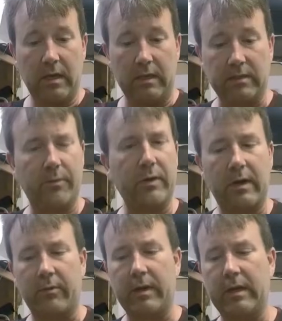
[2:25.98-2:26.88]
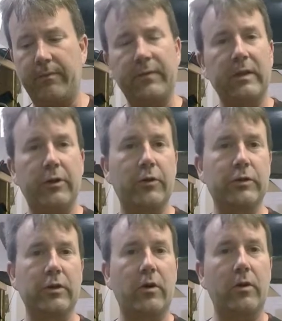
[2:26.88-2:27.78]
It's something I read years
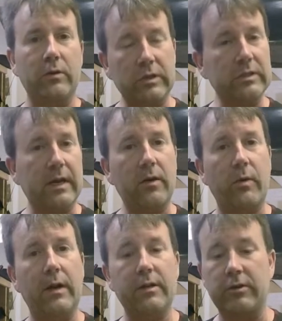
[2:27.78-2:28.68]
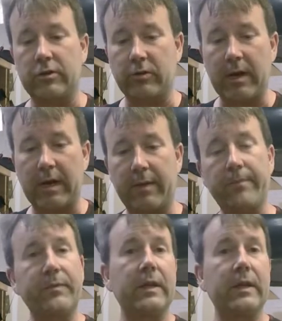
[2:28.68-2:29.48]
ago and just kind of wanted to try.